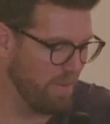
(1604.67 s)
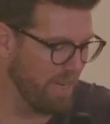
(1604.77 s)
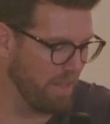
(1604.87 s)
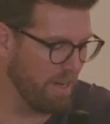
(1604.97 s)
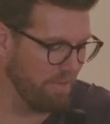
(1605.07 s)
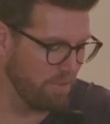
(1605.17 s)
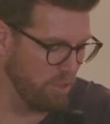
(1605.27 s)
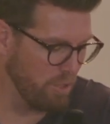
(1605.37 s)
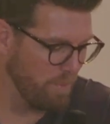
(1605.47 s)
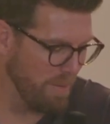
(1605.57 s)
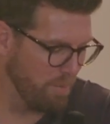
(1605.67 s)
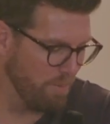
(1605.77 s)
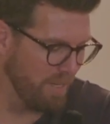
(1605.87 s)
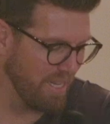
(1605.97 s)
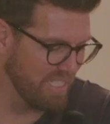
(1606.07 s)
by a lot of Jewish
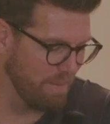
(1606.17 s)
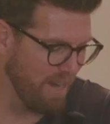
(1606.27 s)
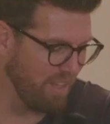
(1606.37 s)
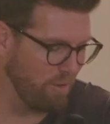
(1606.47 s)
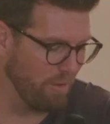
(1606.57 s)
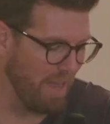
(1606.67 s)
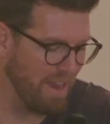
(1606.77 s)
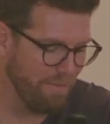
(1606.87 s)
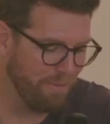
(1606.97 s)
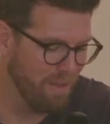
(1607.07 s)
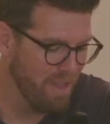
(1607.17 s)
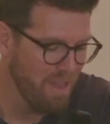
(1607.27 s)
people because to make it through life,